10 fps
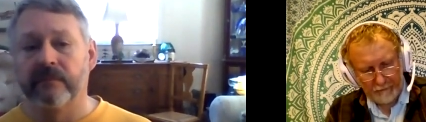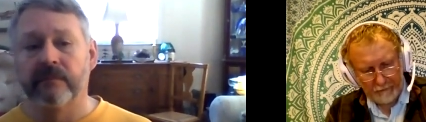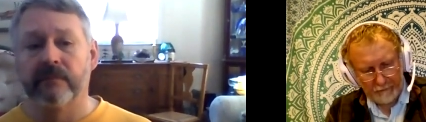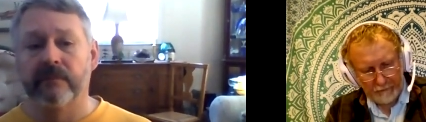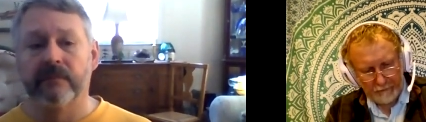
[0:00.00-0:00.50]

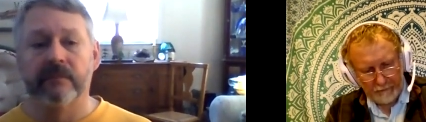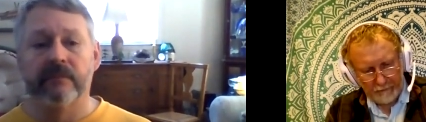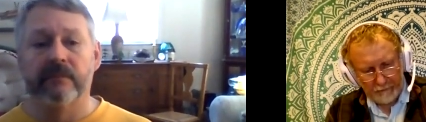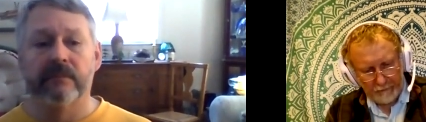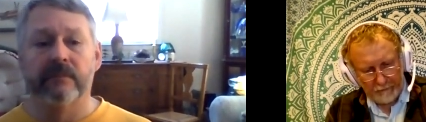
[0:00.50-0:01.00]

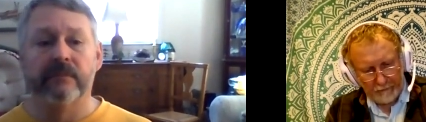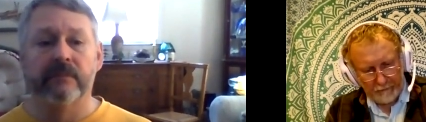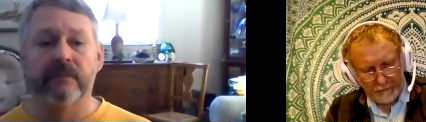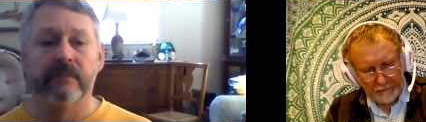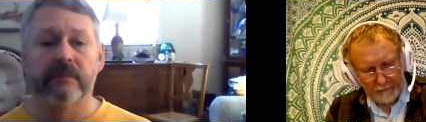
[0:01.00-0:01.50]

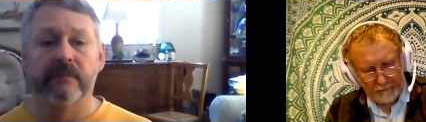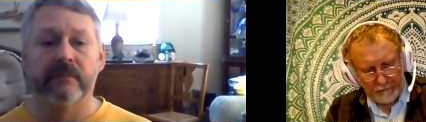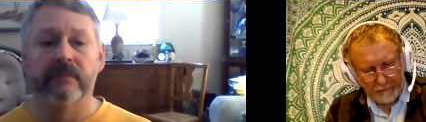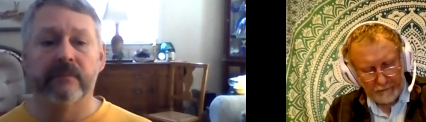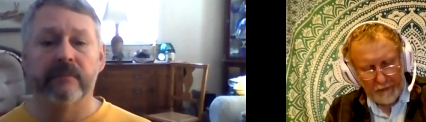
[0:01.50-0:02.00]

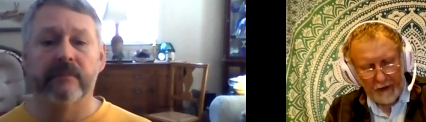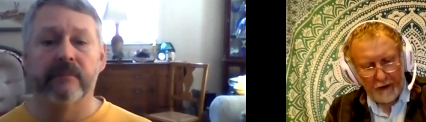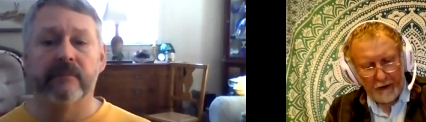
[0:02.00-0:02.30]
(no one is talking)